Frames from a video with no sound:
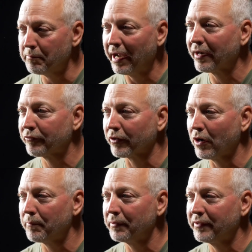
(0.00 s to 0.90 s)
back for
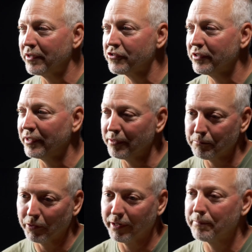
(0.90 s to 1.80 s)
competition and then
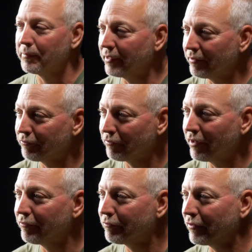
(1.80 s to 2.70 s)
put it up in the
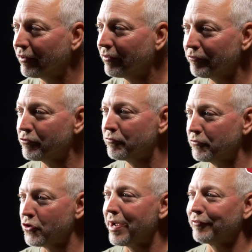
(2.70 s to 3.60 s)
front for
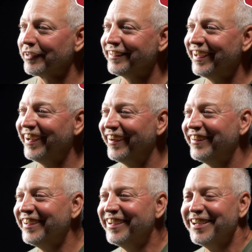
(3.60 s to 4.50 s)
traveling.
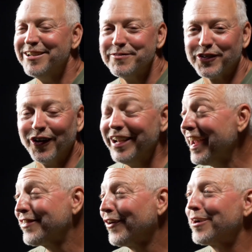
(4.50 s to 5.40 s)
So, and
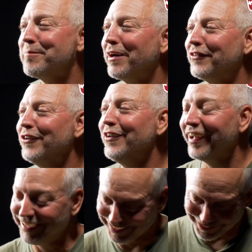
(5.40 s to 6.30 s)
I thought about doing
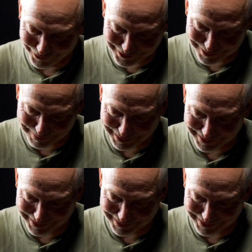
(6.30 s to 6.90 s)
that, and I looked at my